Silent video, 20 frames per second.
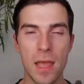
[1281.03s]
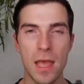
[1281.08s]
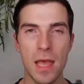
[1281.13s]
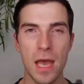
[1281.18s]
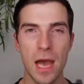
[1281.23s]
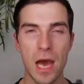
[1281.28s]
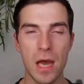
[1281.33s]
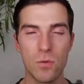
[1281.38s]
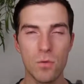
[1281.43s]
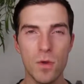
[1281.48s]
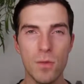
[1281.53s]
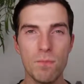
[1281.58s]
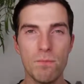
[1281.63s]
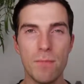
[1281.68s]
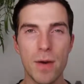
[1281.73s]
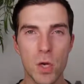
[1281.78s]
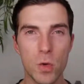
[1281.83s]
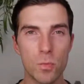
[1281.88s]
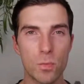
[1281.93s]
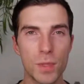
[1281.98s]
How do we
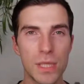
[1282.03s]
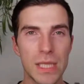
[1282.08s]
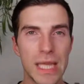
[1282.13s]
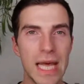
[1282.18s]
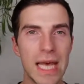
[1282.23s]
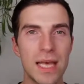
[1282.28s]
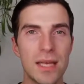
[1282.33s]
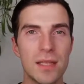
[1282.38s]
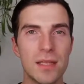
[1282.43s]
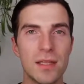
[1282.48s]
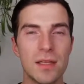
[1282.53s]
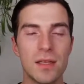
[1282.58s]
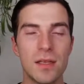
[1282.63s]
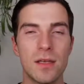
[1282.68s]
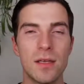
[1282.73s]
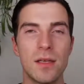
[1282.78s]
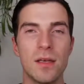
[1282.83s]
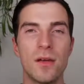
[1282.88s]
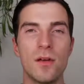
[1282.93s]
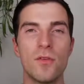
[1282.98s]
better plan
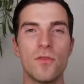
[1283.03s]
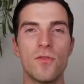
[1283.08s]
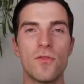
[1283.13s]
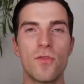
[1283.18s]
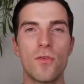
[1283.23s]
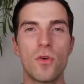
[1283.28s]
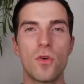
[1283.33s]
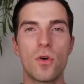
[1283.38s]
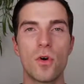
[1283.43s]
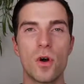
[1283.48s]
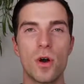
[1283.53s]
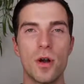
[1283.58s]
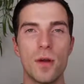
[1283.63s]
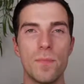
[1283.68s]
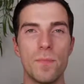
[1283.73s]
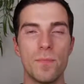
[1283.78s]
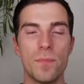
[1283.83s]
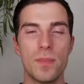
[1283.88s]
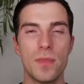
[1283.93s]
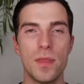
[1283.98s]
for
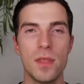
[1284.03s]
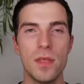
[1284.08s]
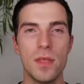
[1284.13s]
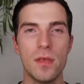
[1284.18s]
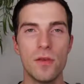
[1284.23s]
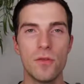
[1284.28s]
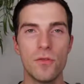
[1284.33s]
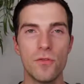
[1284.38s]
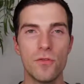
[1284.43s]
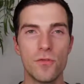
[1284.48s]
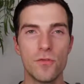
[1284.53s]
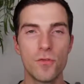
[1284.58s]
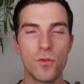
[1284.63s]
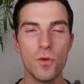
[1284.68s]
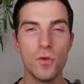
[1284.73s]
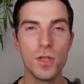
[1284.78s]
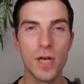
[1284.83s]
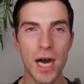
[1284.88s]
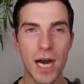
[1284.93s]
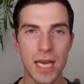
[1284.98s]
the
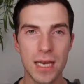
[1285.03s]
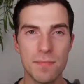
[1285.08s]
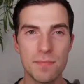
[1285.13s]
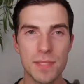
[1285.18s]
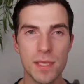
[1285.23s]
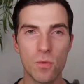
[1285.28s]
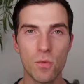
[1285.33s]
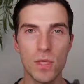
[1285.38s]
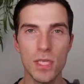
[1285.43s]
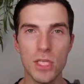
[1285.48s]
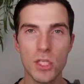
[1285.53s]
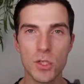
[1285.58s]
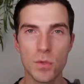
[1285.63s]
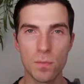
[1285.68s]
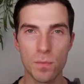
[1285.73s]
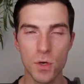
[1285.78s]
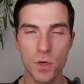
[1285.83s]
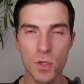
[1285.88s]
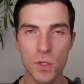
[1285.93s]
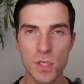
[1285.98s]
food items that we need to
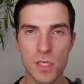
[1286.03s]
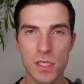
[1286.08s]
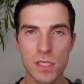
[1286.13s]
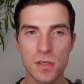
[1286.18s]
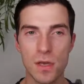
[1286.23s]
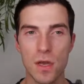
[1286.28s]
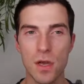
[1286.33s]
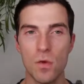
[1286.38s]
purchase